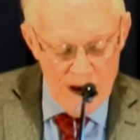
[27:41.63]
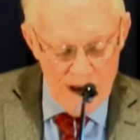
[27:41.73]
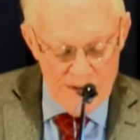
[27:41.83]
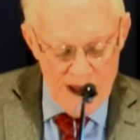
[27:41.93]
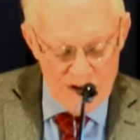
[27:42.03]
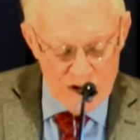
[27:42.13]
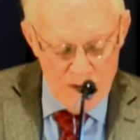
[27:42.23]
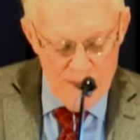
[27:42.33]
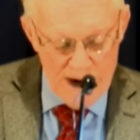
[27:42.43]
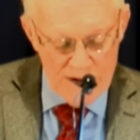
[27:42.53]
and they shall
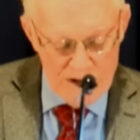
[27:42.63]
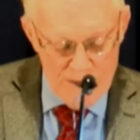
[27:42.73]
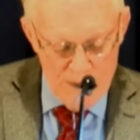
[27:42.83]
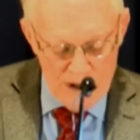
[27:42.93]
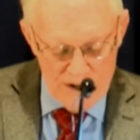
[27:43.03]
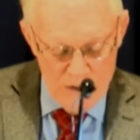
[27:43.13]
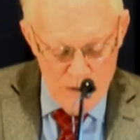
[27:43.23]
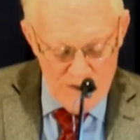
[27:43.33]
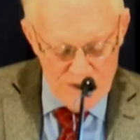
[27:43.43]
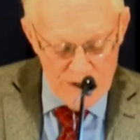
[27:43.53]
bear the burden
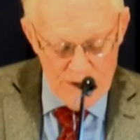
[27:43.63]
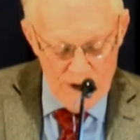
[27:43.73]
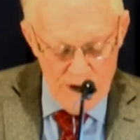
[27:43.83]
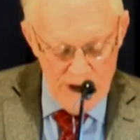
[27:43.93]
with you.